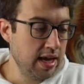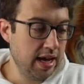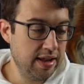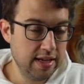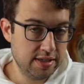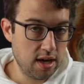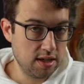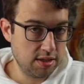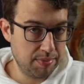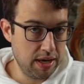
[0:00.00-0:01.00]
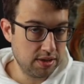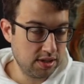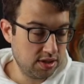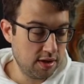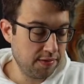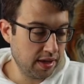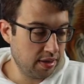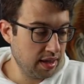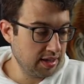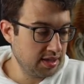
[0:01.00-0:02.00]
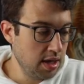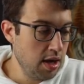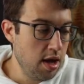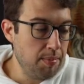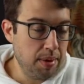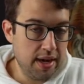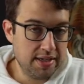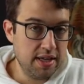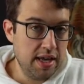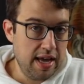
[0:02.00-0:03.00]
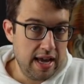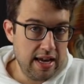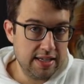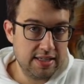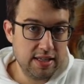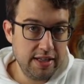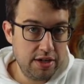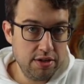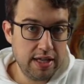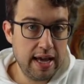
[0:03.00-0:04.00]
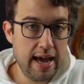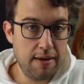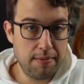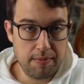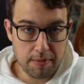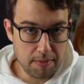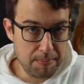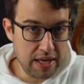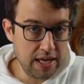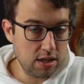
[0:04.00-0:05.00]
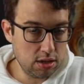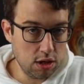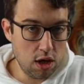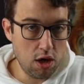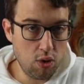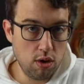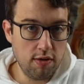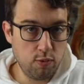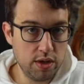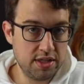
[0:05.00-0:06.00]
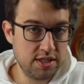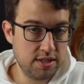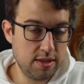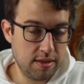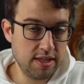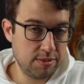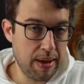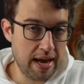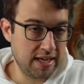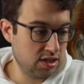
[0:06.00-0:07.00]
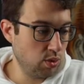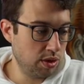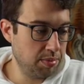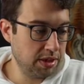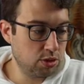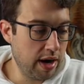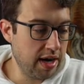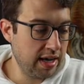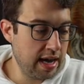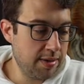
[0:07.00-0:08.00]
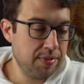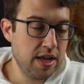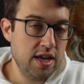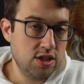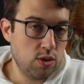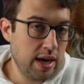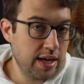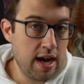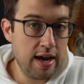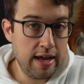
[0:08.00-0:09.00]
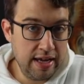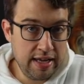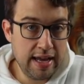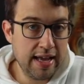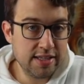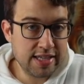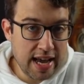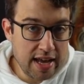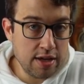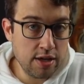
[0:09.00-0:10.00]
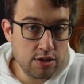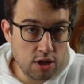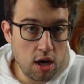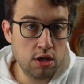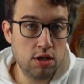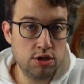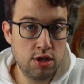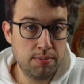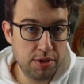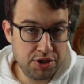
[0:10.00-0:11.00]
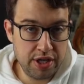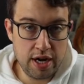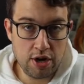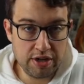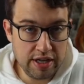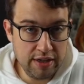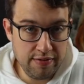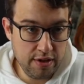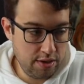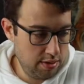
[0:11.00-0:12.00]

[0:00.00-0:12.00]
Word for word: and it talks about stuff like this. But it is literally at the peak low of what the SPAC is going to be trading at. So I got in at $10 per share even.